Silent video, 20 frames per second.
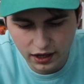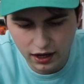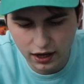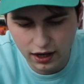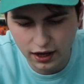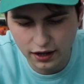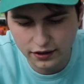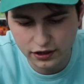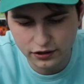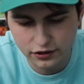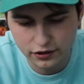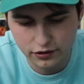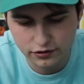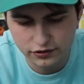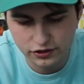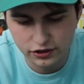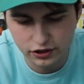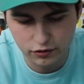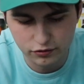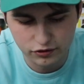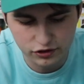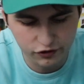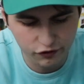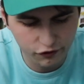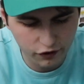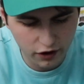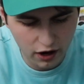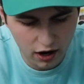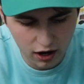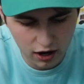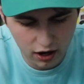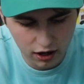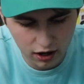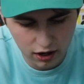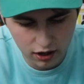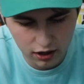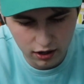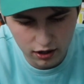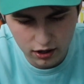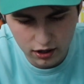Uh, then there's you know
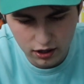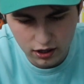Jafar.